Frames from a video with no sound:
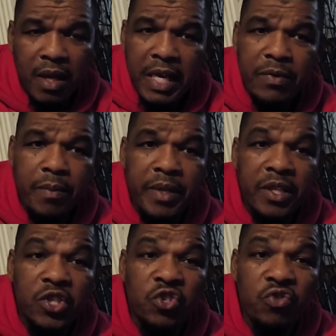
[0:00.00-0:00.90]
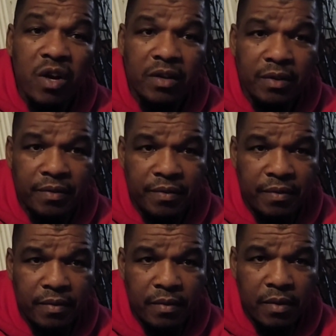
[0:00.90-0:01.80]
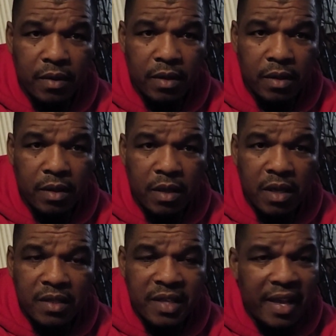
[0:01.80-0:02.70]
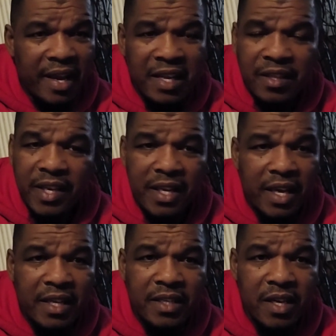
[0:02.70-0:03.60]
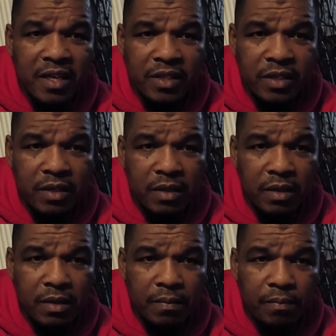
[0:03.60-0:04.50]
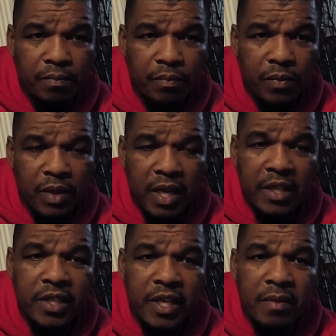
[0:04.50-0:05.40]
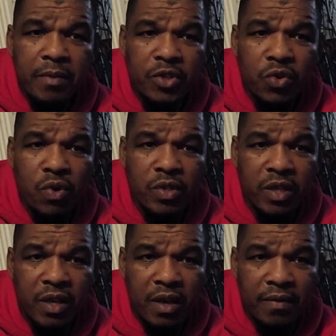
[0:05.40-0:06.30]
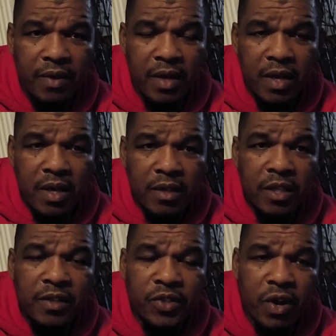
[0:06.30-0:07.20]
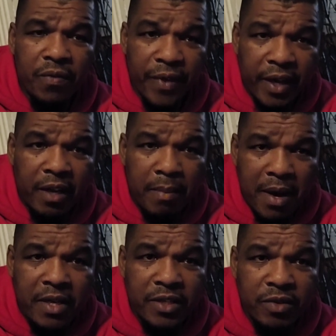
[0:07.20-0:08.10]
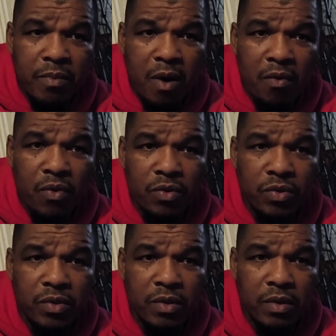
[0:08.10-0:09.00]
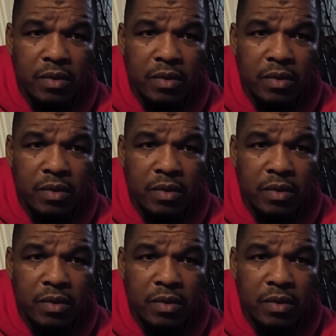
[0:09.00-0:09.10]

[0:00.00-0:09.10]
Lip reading: He will be destructive to anything that he touches until he matures enough to start thinking about his tomorrows